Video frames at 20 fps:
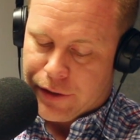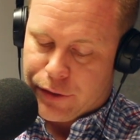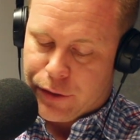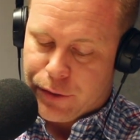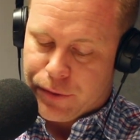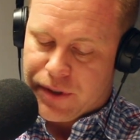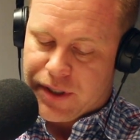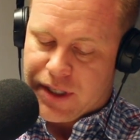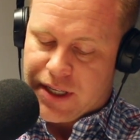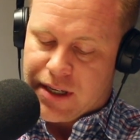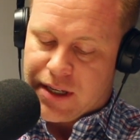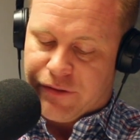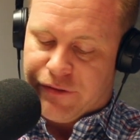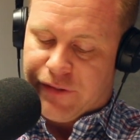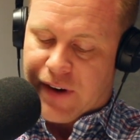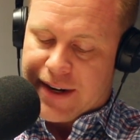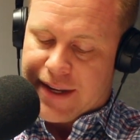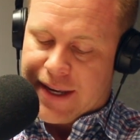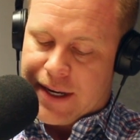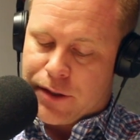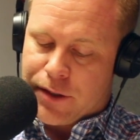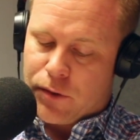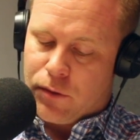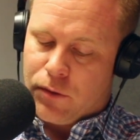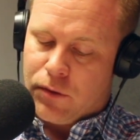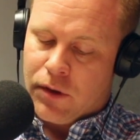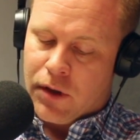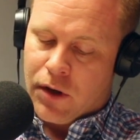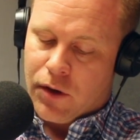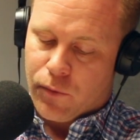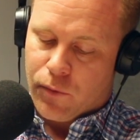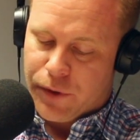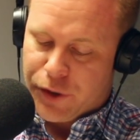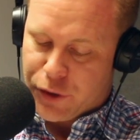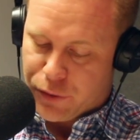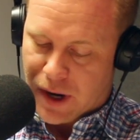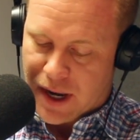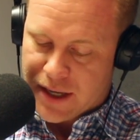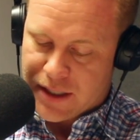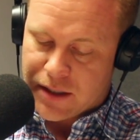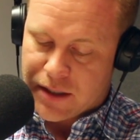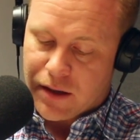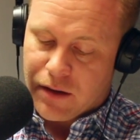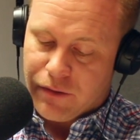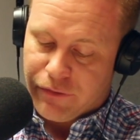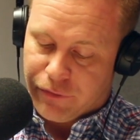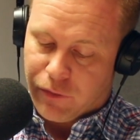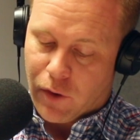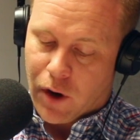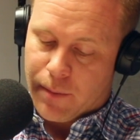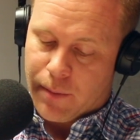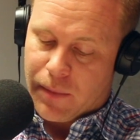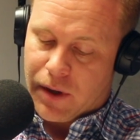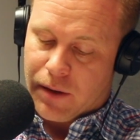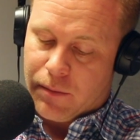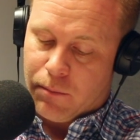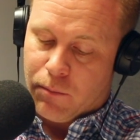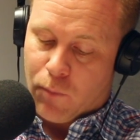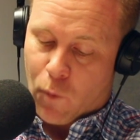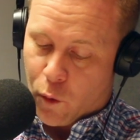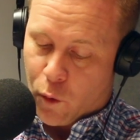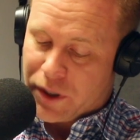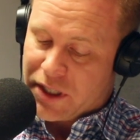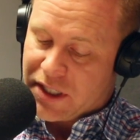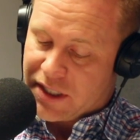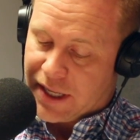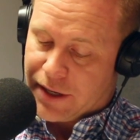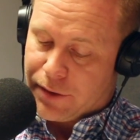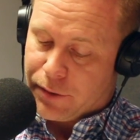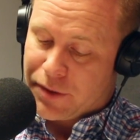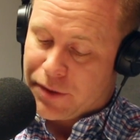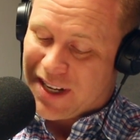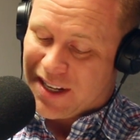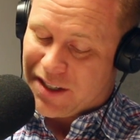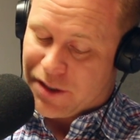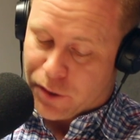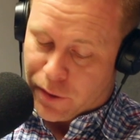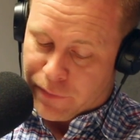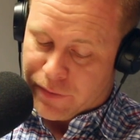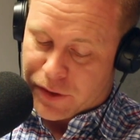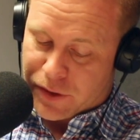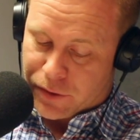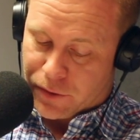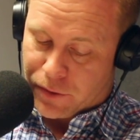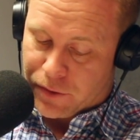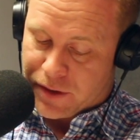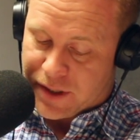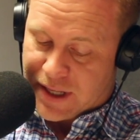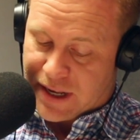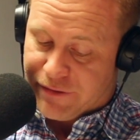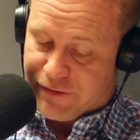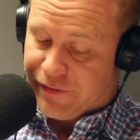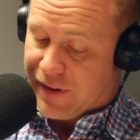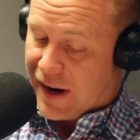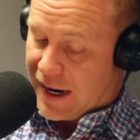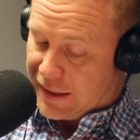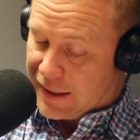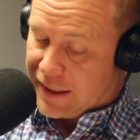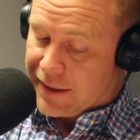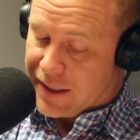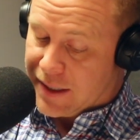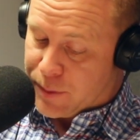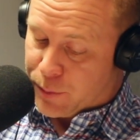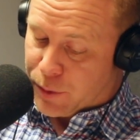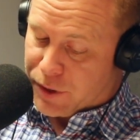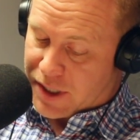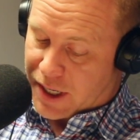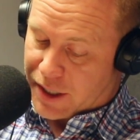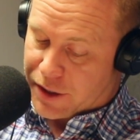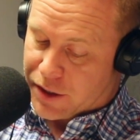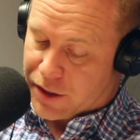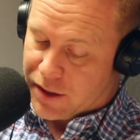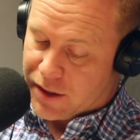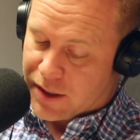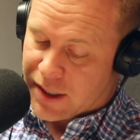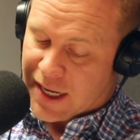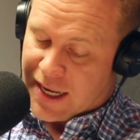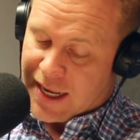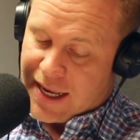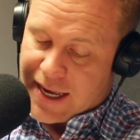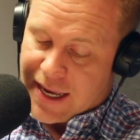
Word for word: to seek financial redress from mortgage lenders and servicers that violate these protections,